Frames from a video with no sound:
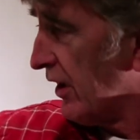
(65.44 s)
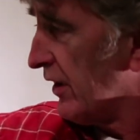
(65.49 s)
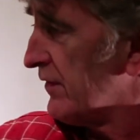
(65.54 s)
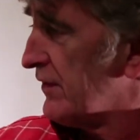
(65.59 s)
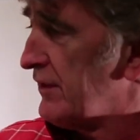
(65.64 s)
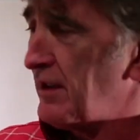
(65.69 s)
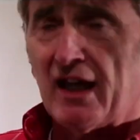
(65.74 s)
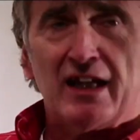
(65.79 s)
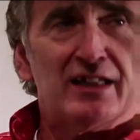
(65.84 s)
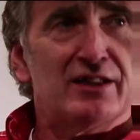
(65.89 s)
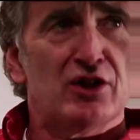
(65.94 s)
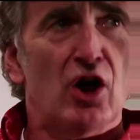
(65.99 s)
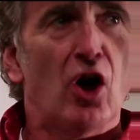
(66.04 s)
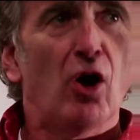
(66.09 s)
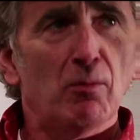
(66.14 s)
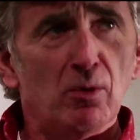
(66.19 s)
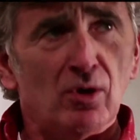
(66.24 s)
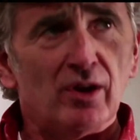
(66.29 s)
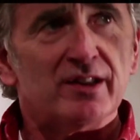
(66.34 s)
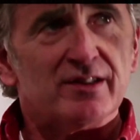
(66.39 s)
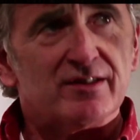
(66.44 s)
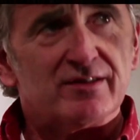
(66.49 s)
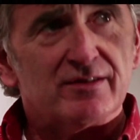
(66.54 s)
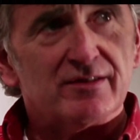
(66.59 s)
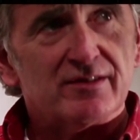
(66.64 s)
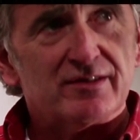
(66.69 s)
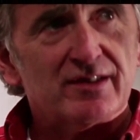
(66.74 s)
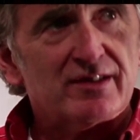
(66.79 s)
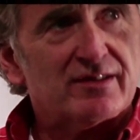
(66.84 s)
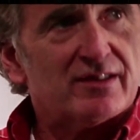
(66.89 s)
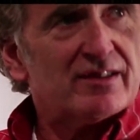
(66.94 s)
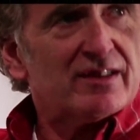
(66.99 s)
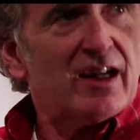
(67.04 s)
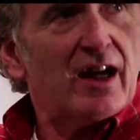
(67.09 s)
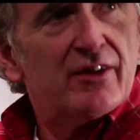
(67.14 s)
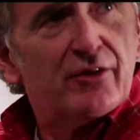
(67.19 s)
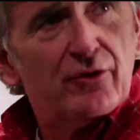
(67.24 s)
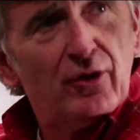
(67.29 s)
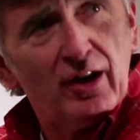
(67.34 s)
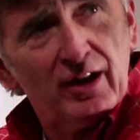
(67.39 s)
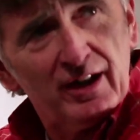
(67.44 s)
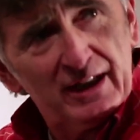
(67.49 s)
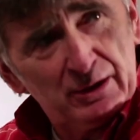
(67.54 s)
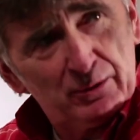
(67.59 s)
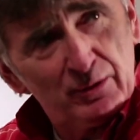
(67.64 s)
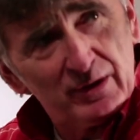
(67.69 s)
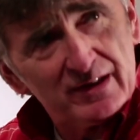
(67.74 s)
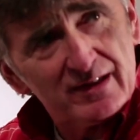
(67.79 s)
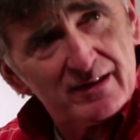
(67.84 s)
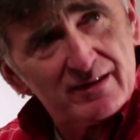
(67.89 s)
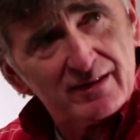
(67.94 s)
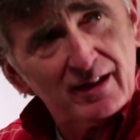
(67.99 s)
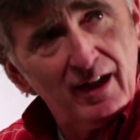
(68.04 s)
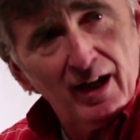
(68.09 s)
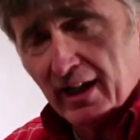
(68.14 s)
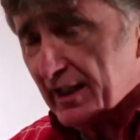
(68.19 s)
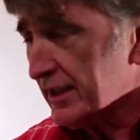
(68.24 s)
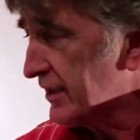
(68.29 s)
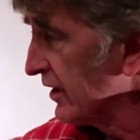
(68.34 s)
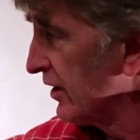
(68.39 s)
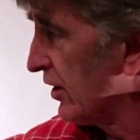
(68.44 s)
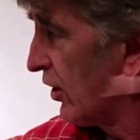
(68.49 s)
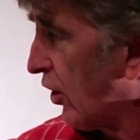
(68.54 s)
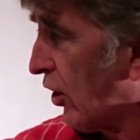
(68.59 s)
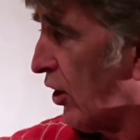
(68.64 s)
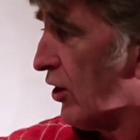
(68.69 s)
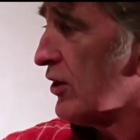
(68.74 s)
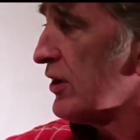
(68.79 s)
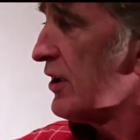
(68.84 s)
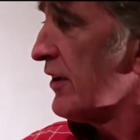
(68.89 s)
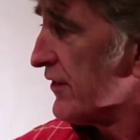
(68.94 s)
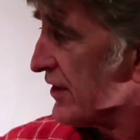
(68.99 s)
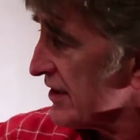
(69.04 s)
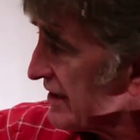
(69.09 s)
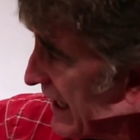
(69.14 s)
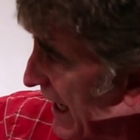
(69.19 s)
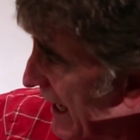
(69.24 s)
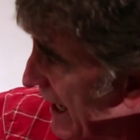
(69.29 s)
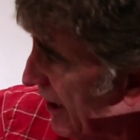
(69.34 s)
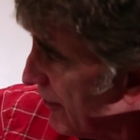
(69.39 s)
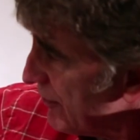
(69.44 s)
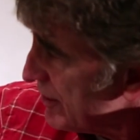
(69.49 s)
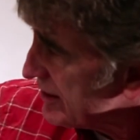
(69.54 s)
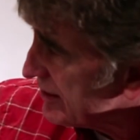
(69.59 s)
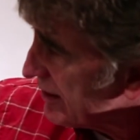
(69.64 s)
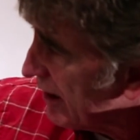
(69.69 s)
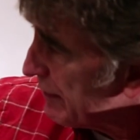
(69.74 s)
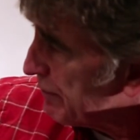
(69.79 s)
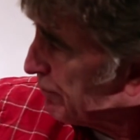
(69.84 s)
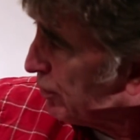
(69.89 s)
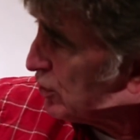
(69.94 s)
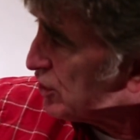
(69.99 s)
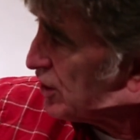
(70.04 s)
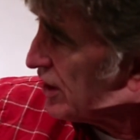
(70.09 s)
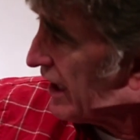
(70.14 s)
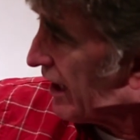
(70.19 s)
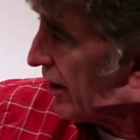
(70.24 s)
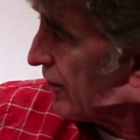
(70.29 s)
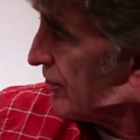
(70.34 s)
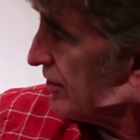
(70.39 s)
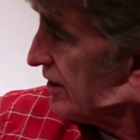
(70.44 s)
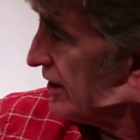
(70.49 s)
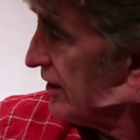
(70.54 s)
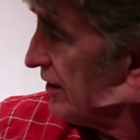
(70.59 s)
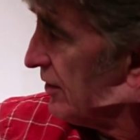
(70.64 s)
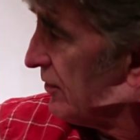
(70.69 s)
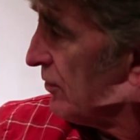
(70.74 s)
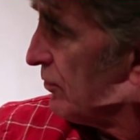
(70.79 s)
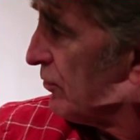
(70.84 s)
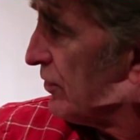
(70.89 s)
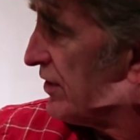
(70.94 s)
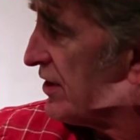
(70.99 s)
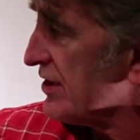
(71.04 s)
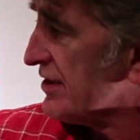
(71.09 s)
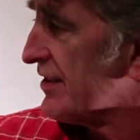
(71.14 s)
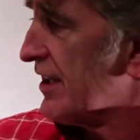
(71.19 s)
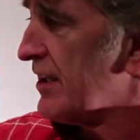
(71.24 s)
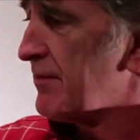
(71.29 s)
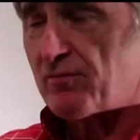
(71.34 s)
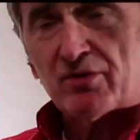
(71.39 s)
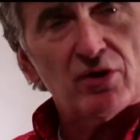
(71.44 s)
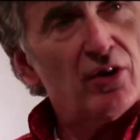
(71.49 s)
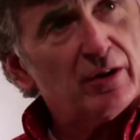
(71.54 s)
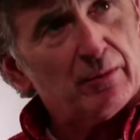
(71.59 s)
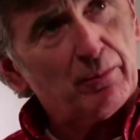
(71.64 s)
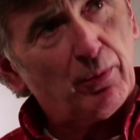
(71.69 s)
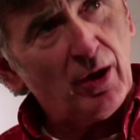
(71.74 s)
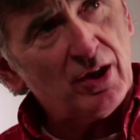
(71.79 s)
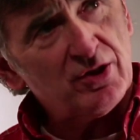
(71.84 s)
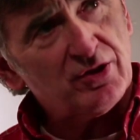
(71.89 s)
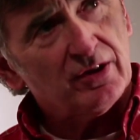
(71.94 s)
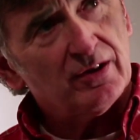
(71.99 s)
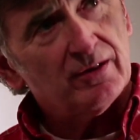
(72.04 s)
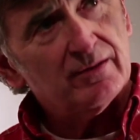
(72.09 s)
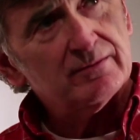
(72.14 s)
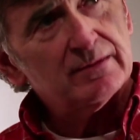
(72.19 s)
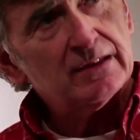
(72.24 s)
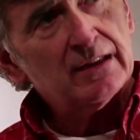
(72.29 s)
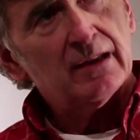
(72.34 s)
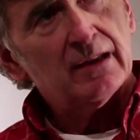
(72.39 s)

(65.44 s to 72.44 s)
And in normal instances, there's either a liquid inside or there's air inside pushing out with the same sort of pressure.